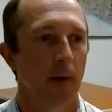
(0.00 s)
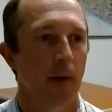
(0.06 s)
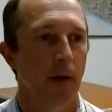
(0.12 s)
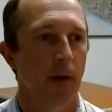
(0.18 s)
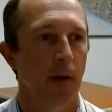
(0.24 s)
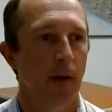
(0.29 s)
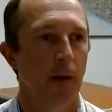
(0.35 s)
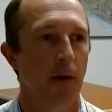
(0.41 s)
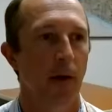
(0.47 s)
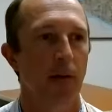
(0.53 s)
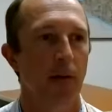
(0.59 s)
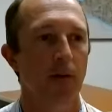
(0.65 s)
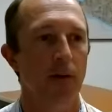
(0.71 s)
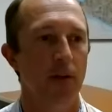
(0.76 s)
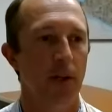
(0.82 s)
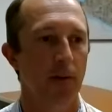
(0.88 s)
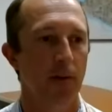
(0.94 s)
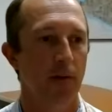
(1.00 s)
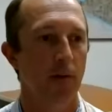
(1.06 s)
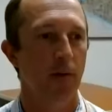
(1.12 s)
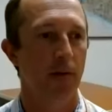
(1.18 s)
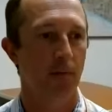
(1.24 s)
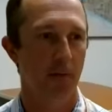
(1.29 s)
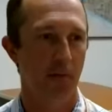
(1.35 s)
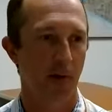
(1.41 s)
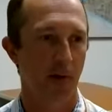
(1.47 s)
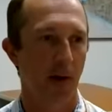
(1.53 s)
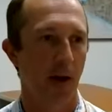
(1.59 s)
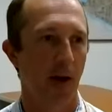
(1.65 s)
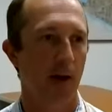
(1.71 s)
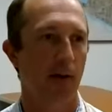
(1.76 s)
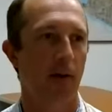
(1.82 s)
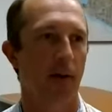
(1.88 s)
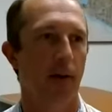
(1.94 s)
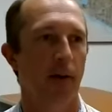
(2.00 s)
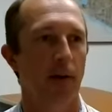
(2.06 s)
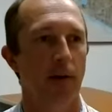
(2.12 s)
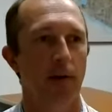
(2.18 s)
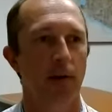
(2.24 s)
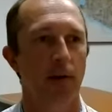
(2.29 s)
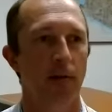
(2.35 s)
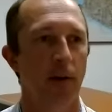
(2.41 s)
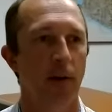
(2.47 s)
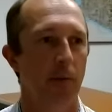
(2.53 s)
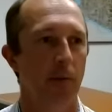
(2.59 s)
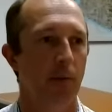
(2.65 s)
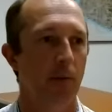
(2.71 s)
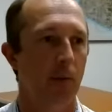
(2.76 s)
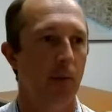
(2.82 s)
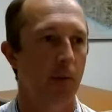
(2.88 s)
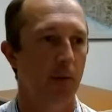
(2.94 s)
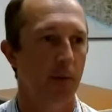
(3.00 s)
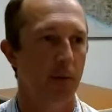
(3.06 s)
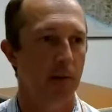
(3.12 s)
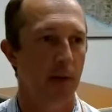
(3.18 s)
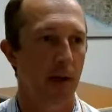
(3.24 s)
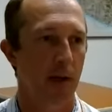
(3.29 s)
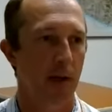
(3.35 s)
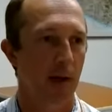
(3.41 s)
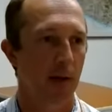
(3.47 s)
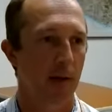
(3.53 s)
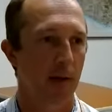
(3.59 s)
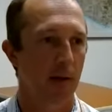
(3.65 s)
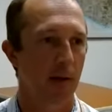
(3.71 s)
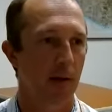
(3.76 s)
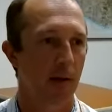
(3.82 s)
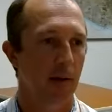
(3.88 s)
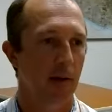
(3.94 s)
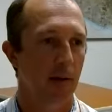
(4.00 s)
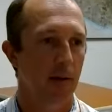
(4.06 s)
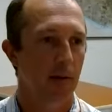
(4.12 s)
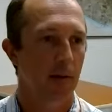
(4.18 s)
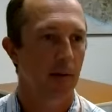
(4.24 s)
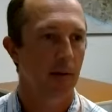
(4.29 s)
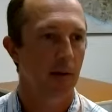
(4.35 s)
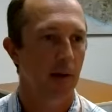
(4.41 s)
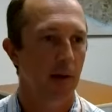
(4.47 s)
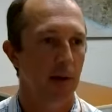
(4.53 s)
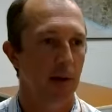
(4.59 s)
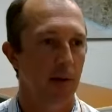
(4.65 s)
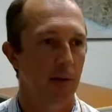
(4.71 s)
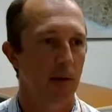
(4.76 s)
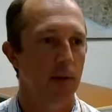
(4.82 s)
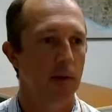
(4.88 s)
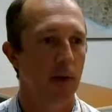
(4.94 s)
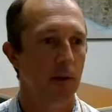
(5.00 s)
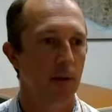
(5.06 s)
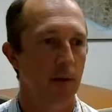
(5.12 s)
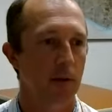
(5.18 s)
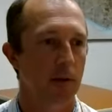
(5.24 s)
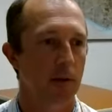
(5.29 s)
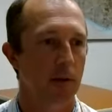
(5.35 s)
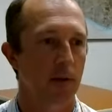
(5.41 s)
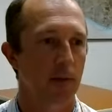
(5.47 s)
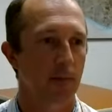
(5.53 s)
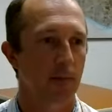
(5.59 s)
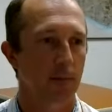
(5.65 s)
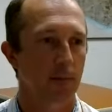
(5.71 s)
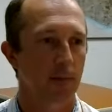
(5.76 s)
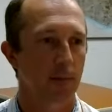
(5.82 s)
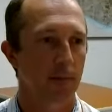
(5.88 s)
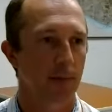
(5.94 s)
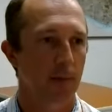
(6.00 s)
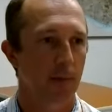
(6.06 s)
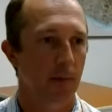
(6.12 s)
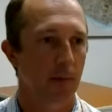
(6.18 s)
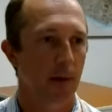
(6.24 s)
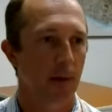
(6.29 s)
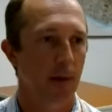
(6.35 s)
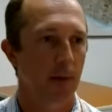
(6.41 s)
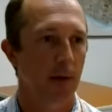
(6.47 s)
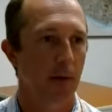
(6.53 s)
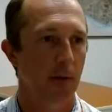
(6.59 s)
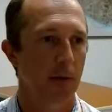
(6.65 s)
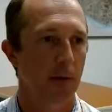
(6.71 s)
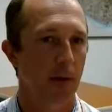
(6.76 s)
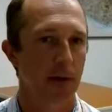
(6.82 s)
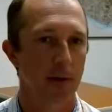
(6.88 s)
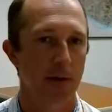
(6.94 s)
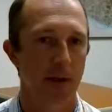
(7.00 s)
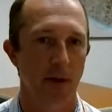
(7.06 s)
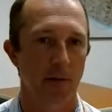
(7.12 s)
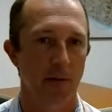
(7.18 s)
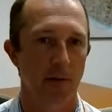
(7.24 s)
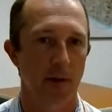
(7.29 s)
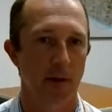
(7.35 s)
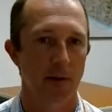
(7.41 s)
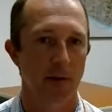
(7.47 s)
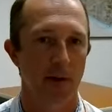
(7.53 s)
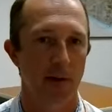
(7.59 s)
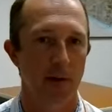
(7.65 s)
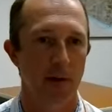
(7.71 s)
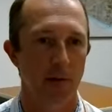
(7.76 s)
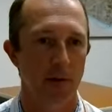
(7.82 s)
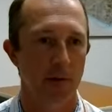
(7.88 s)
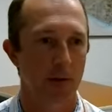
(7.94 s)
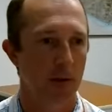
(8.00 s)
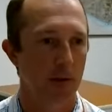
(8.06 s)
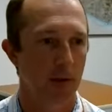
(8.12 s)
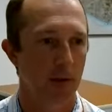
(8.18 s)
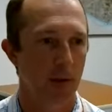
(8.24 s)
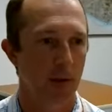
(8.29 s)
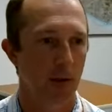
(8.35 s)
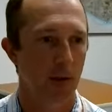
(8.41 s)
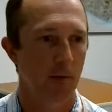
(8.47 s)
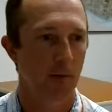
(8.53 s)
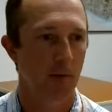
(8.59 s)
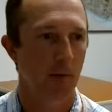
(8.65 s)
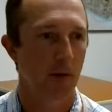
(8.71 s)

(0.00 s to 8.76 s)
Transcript: Other stuff you can find here under development review that's handy. Utilities. I know you guys have a vested interest in